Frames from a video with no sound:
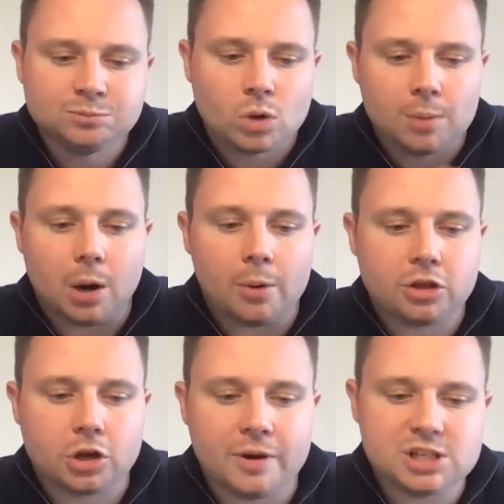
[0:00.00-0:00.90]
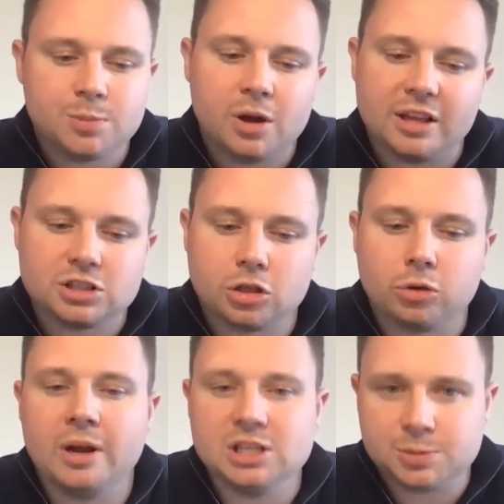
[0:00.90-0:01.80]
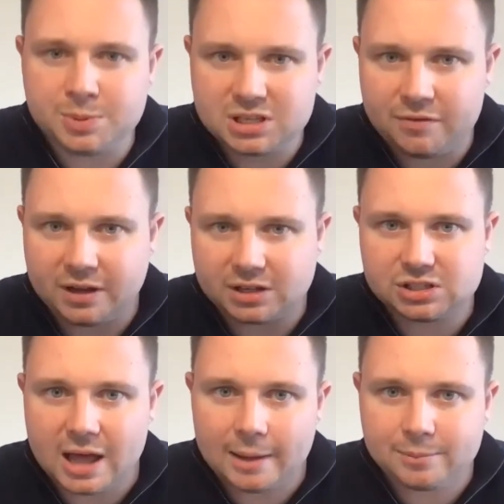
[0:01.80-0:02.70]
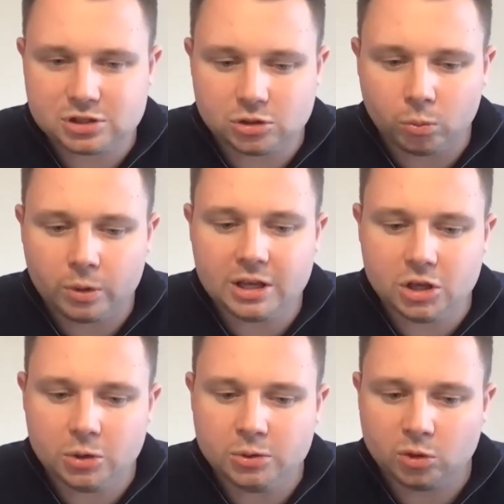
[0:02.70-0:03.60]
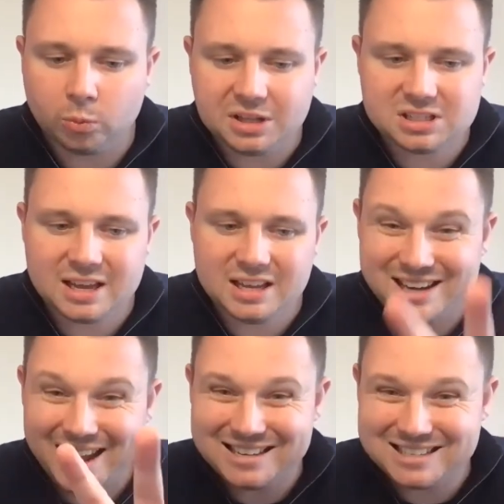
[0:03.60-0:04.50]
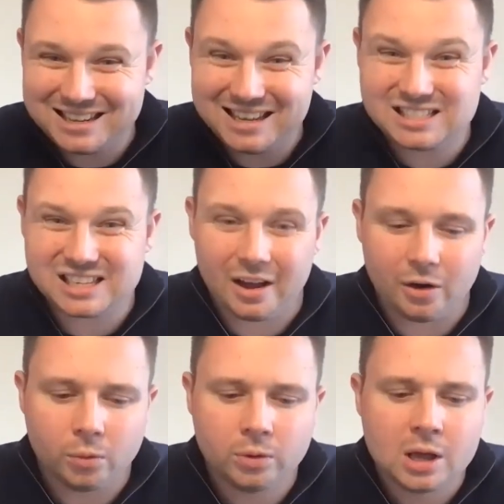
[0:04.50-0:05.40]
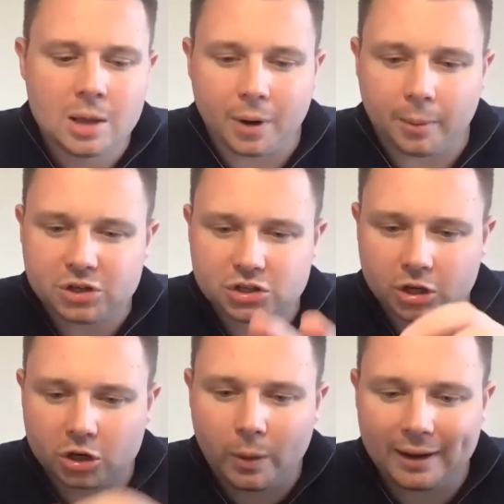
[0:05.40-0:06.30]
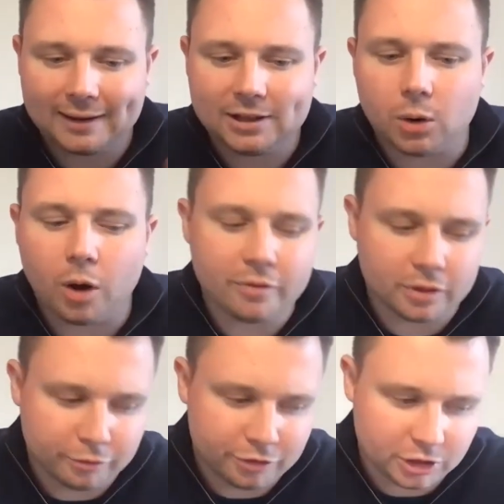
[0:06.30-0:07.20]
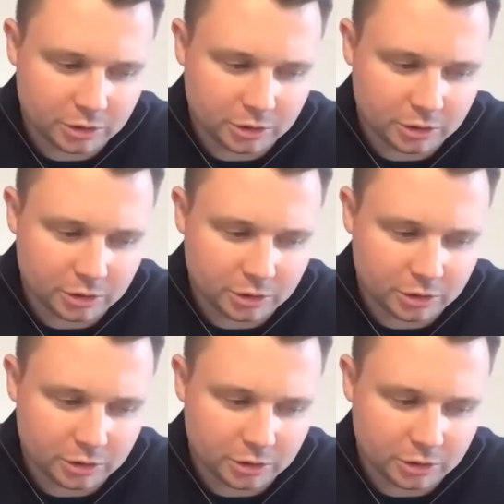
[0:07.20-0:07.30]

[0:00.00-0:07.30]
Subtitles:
But with charisma, there's 3 specific steps that we use and we teach in detail, but I'm just going to quickly go over them for you